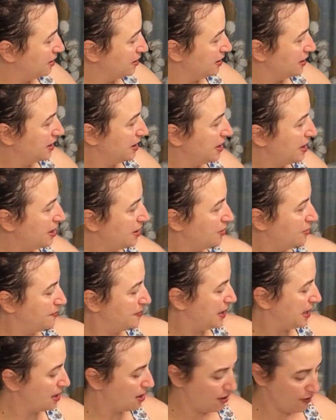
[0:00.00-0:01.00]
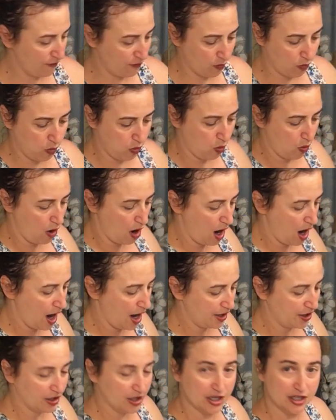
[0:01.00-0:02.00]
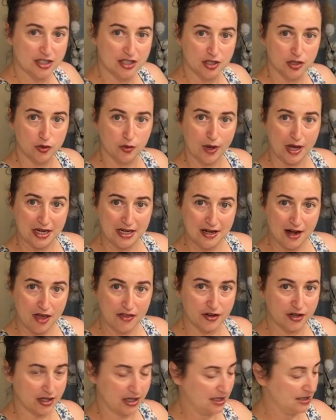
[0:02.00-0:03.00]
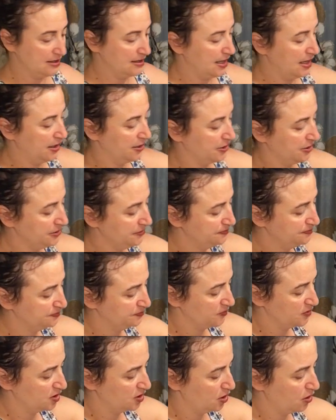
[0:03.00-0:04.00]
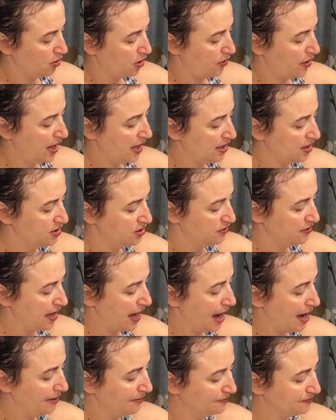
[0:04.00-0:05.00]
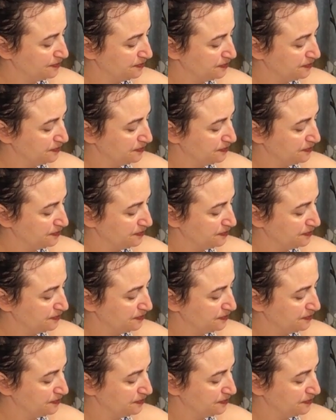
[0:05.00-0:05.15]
a little bit of water to another container. So go ahead and do that.